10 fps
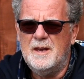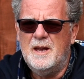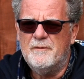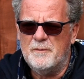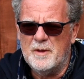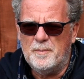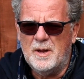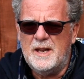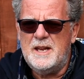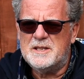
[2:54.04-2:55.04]
from the
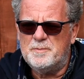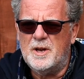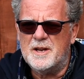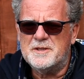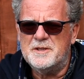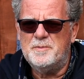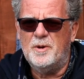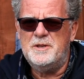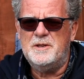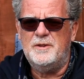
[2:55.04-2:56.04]
police person's
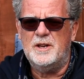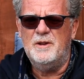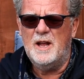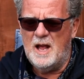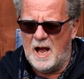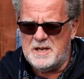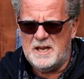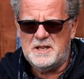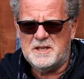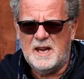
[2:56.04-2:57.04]
point of view, I
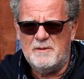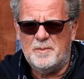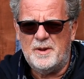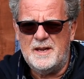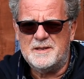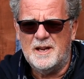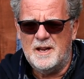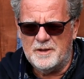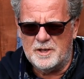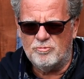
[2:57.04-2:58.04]
need to keep the peace,
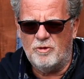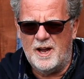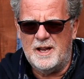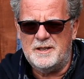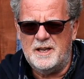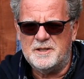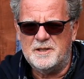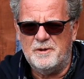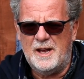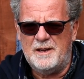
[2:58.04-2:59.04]
this riot needs
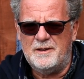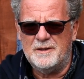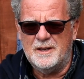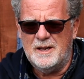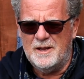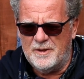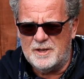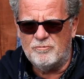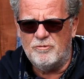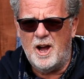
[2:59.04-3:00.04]
to end.
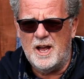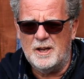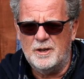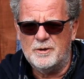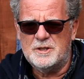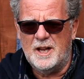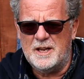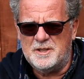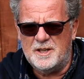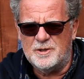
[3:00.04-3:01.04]
This riot looks
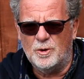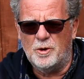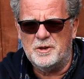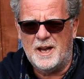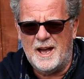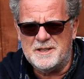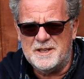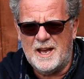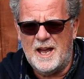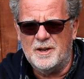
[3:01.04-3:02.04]
like disorder and
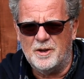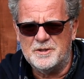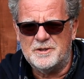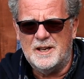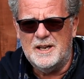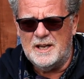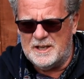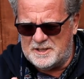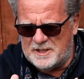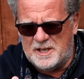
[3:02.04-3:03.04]
chaos
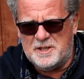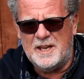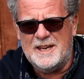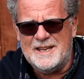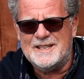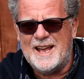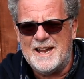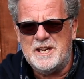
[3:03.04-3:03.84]
and is an